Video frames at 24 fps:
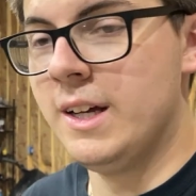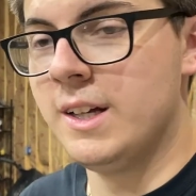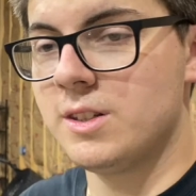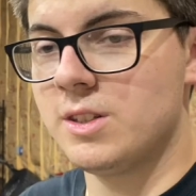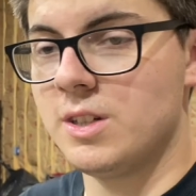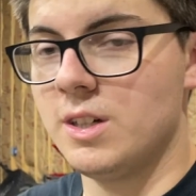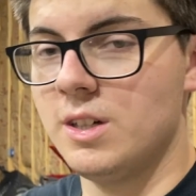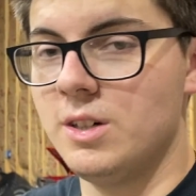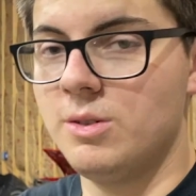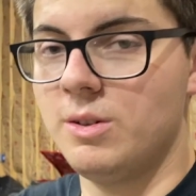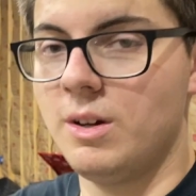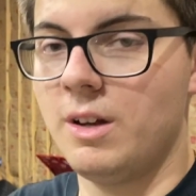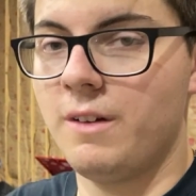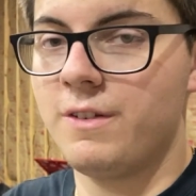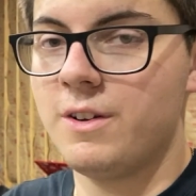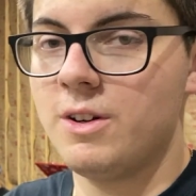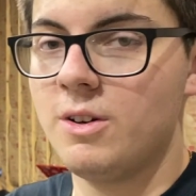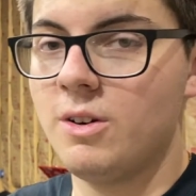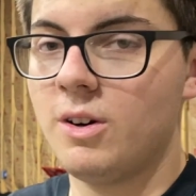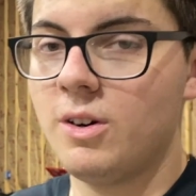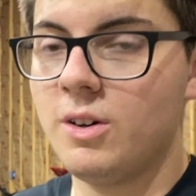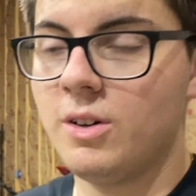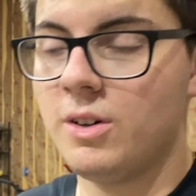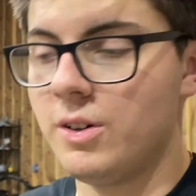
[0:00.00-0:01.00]
So if
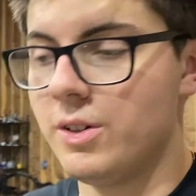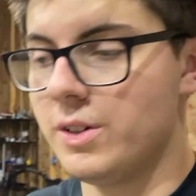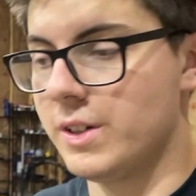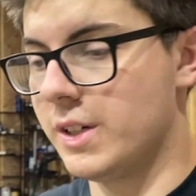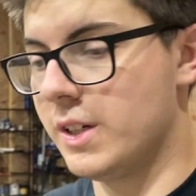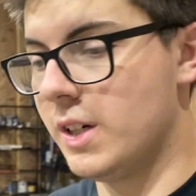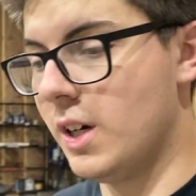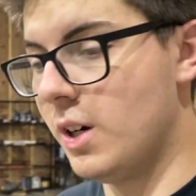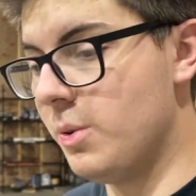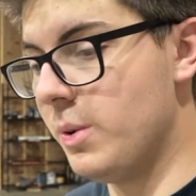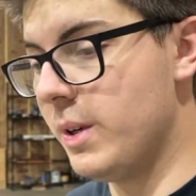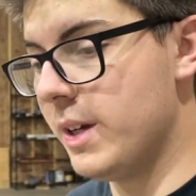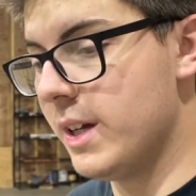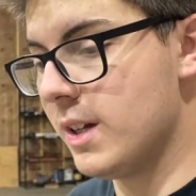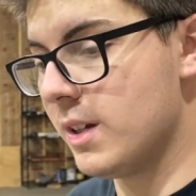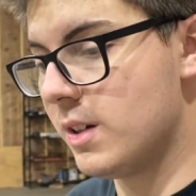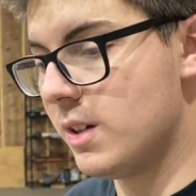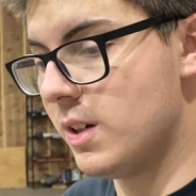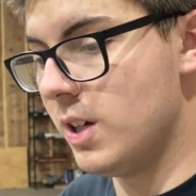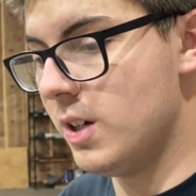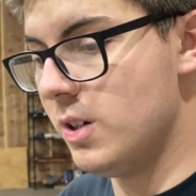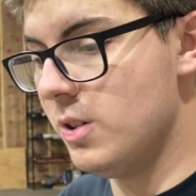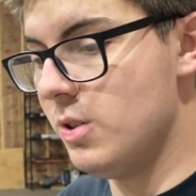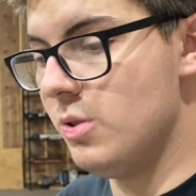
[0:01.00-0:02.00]
you all are going
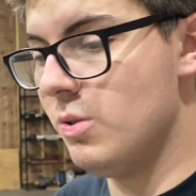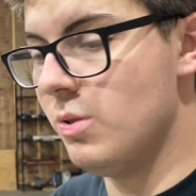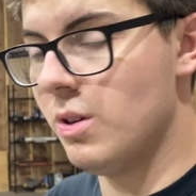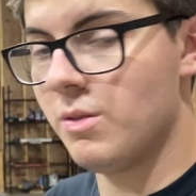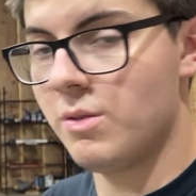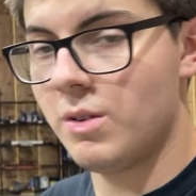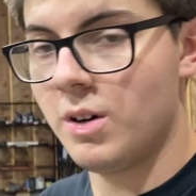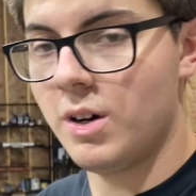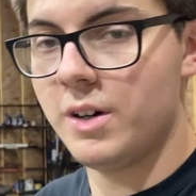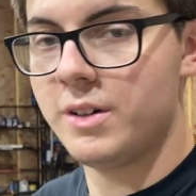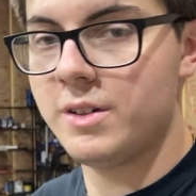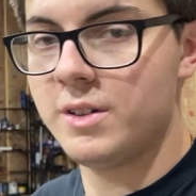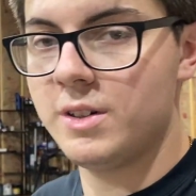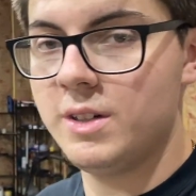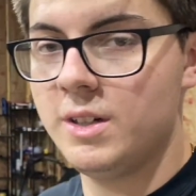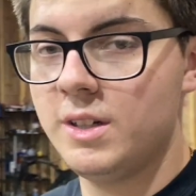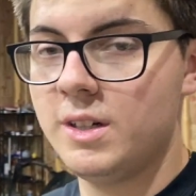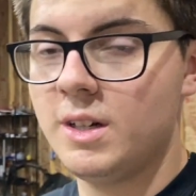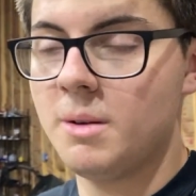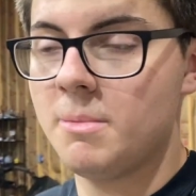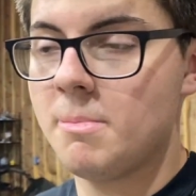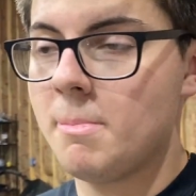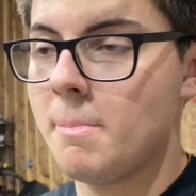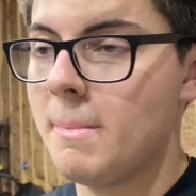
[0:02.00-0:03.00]
to Rod
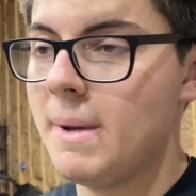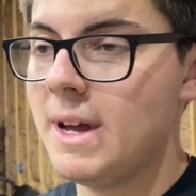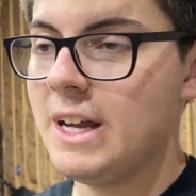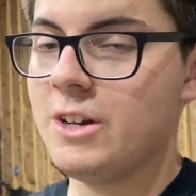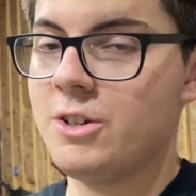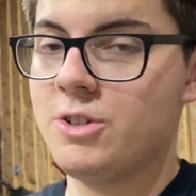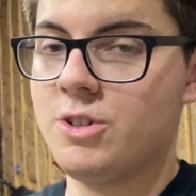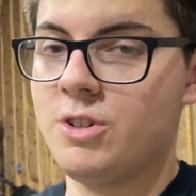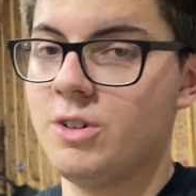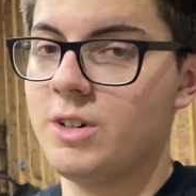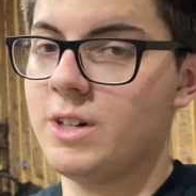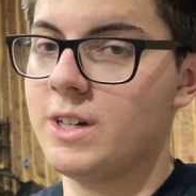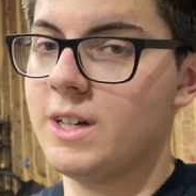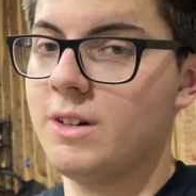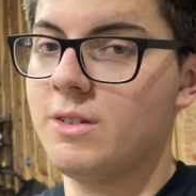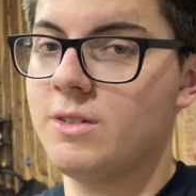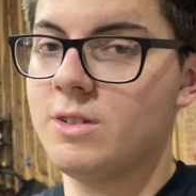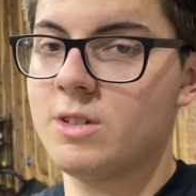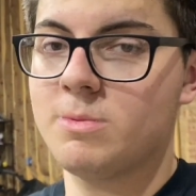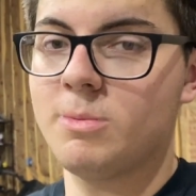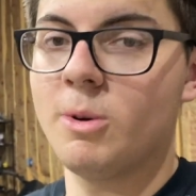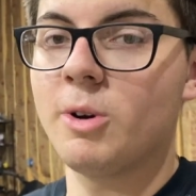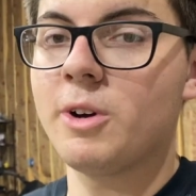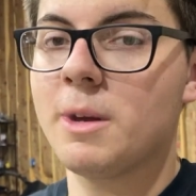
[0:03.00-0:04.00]
Run, make sure to go
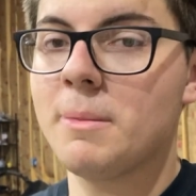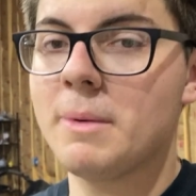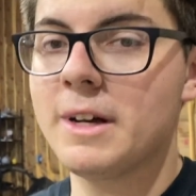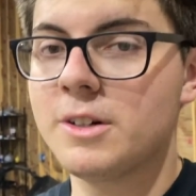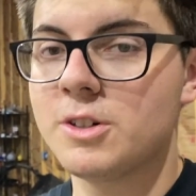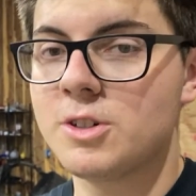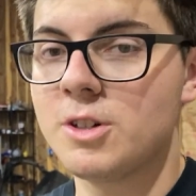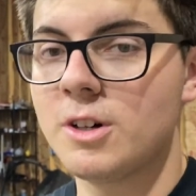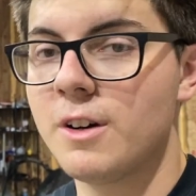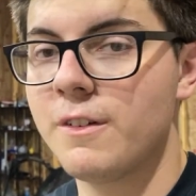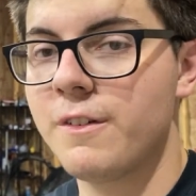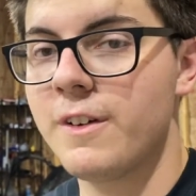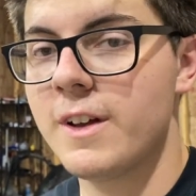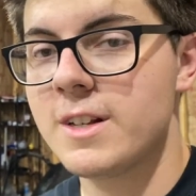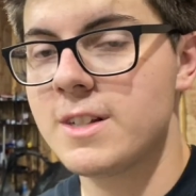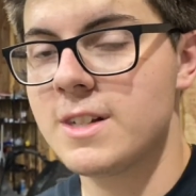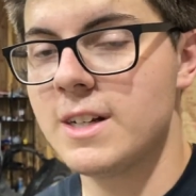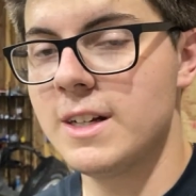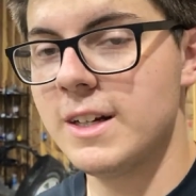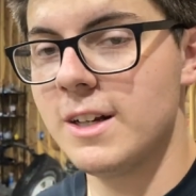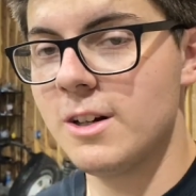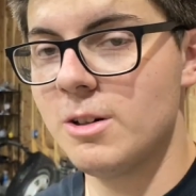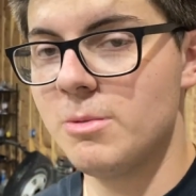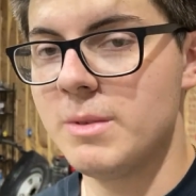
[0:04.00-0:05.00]
to Smoky Mountain Truck Fest
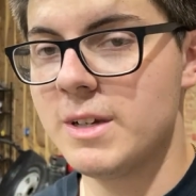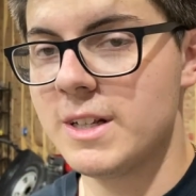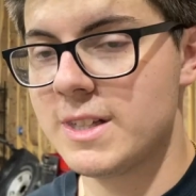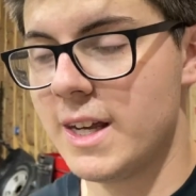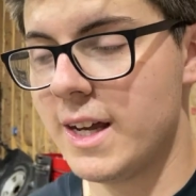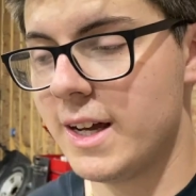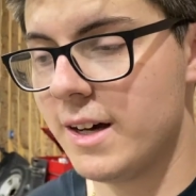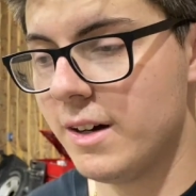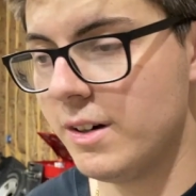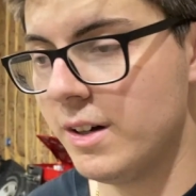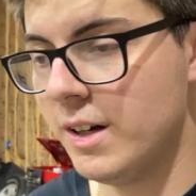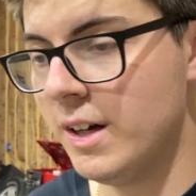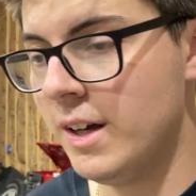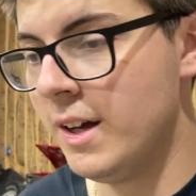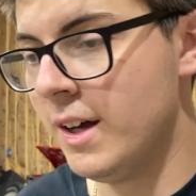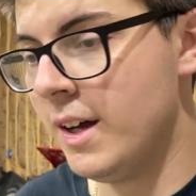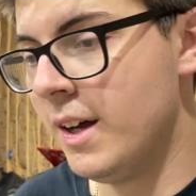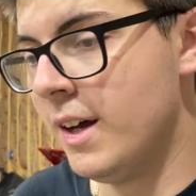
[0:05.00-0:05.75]
and don't miss out.